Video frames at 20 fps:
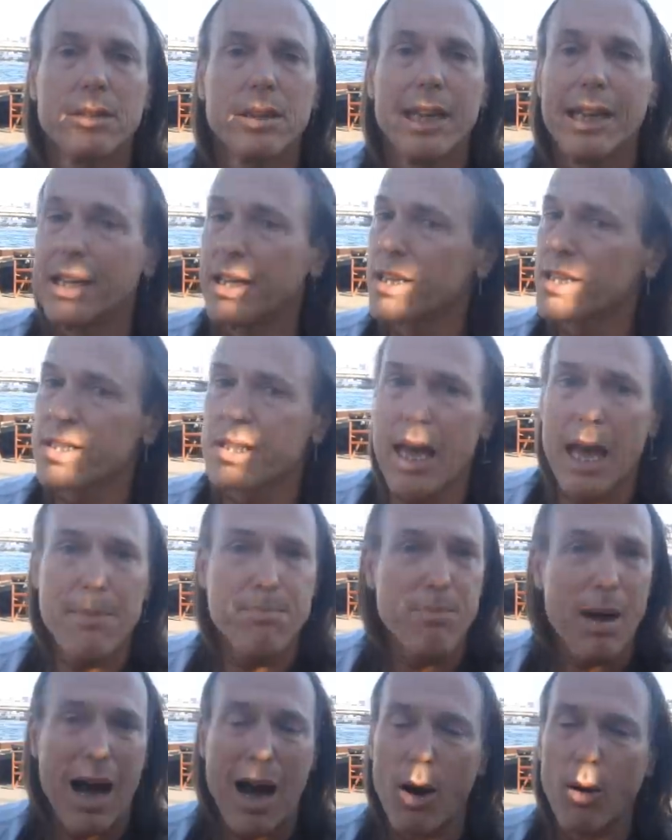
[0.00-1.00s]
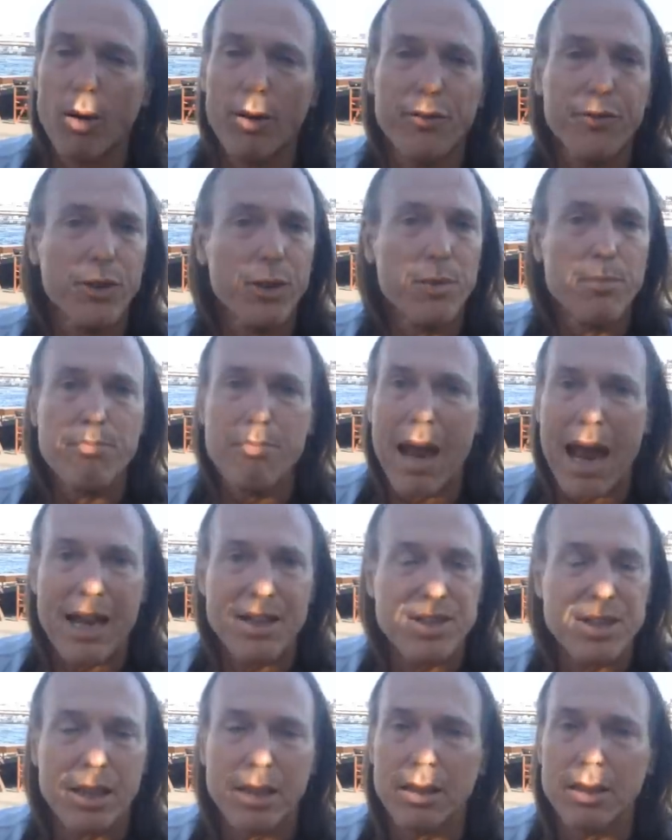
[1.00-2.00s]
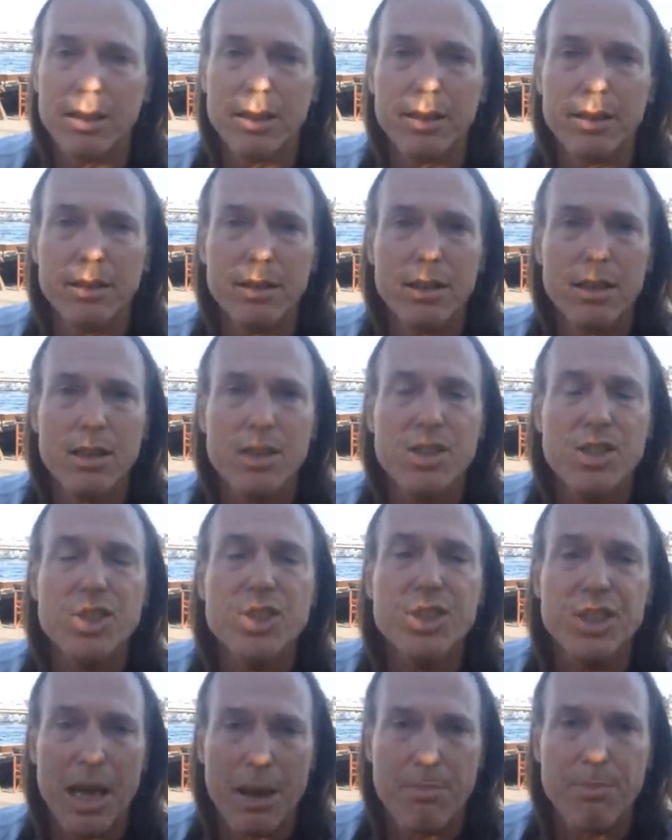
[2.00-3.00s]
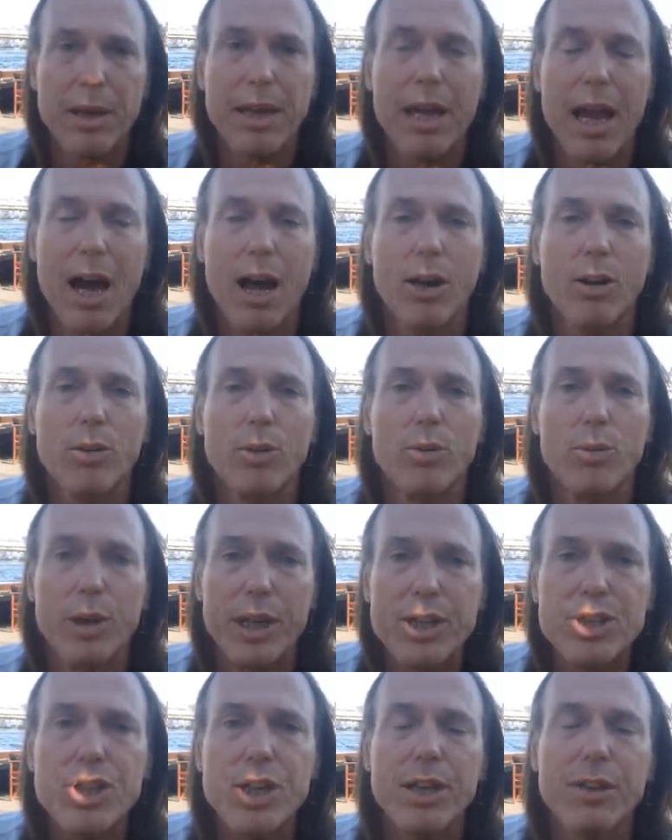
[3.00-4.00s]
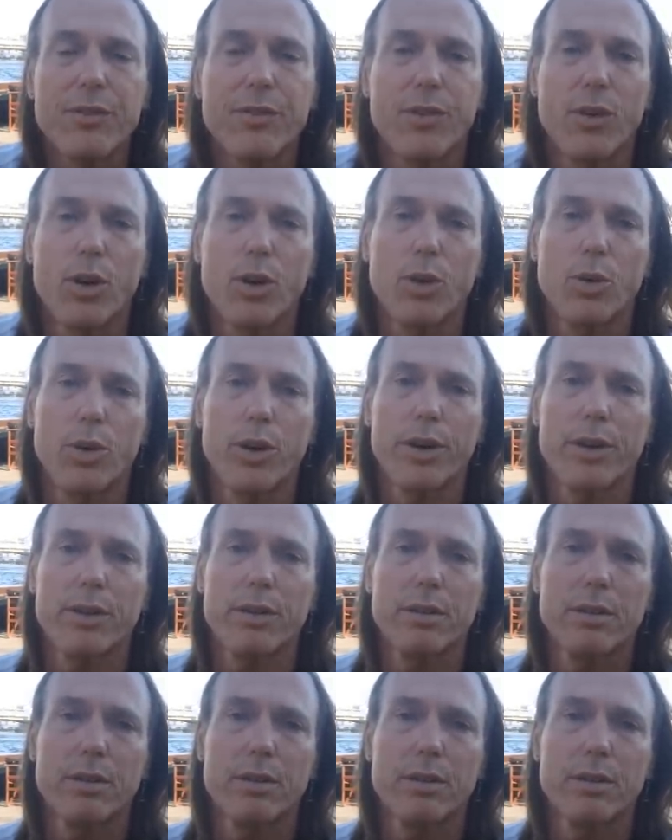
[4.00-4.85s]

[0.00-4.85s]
It is that powerful masculine stepping out, reaching forward.